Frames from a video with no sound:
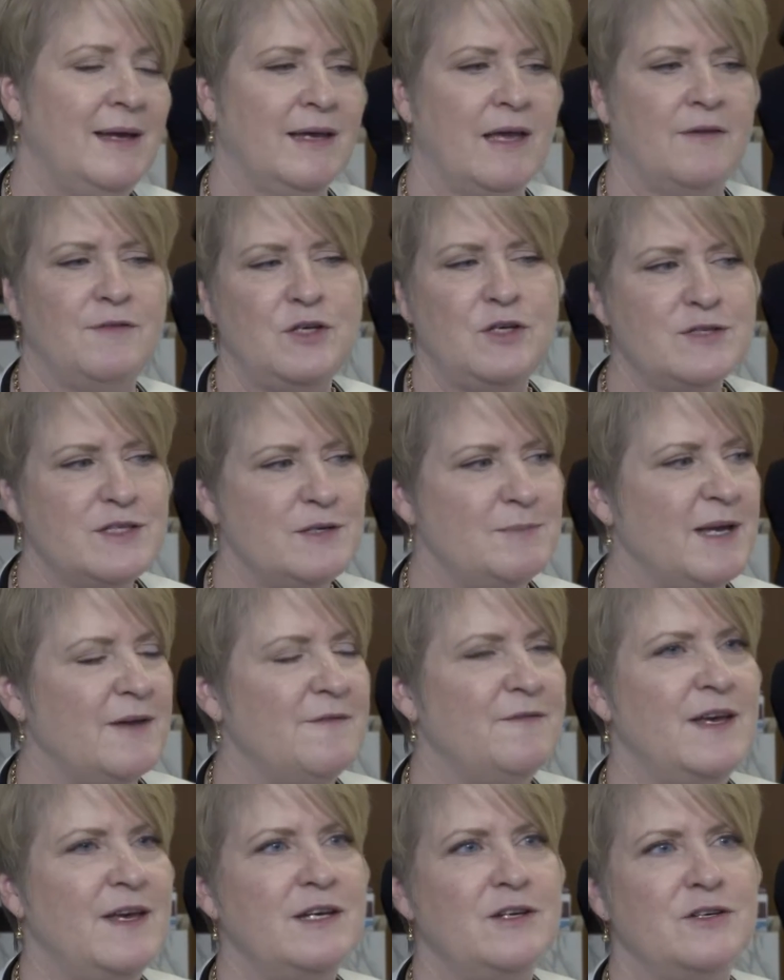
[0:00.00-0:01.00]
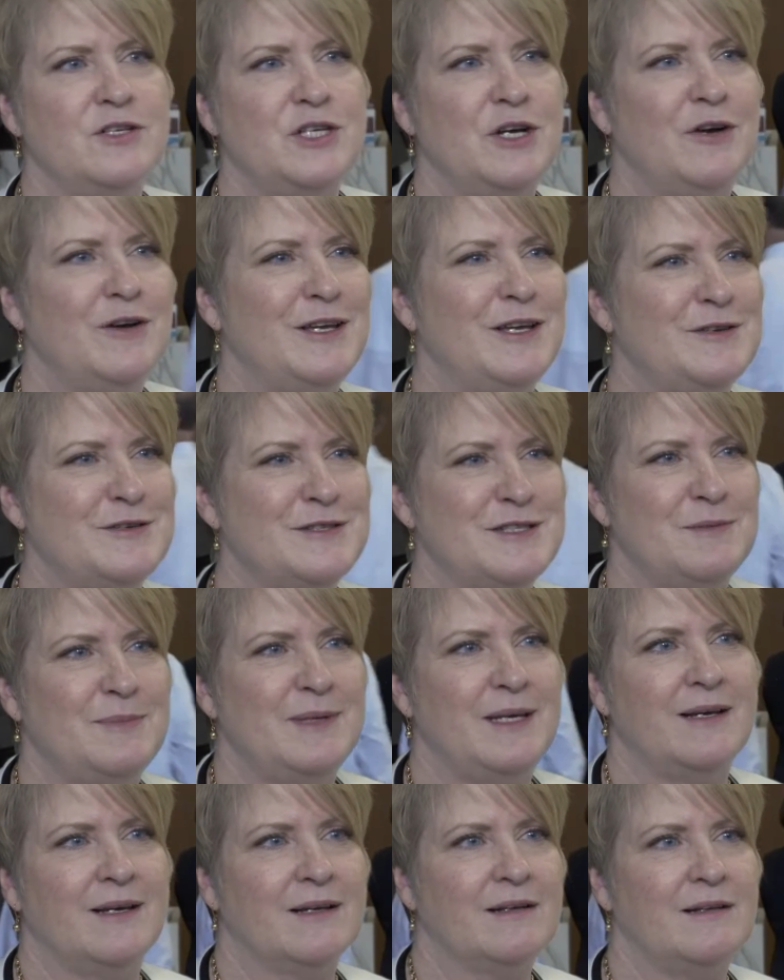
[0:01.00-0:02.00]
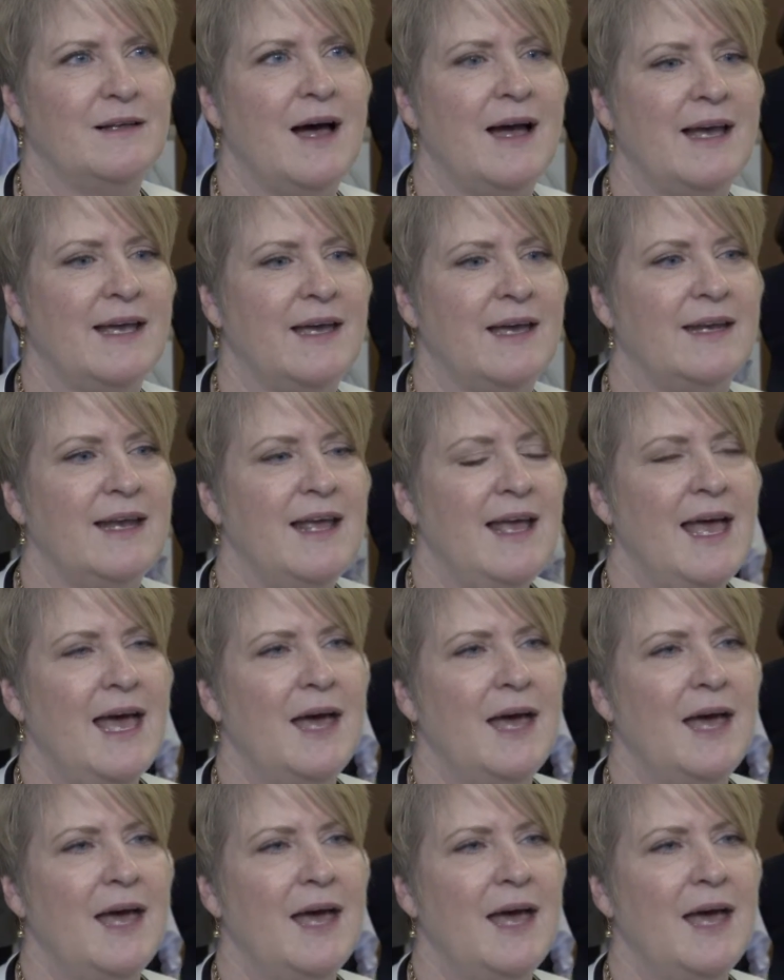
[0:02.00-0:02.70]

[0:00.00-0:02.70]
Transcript: Kevin used to be a vendor, Sherry used to be a client.